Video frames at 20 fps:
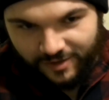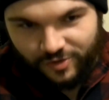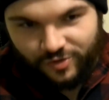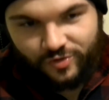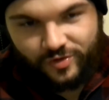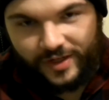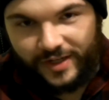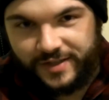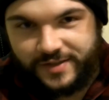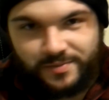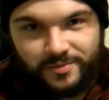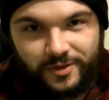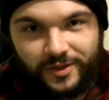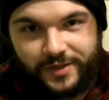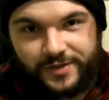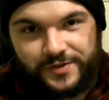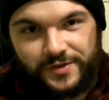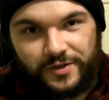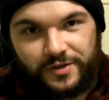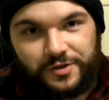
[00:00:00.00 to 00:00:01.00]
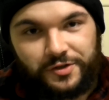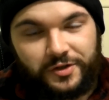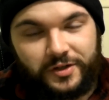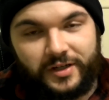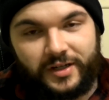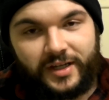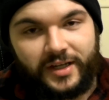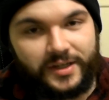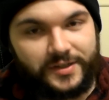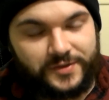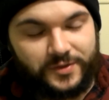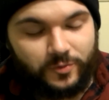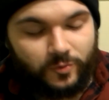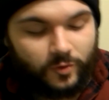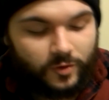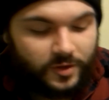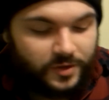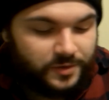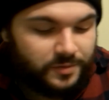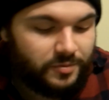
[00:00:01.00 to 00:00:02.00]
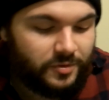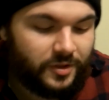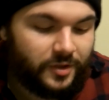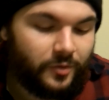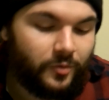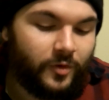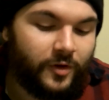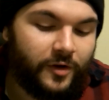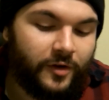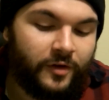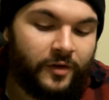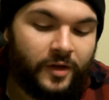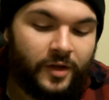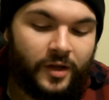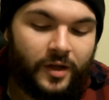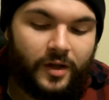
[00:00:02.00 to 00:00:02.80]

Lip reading: transplant surgery, and I guess it works pretty well.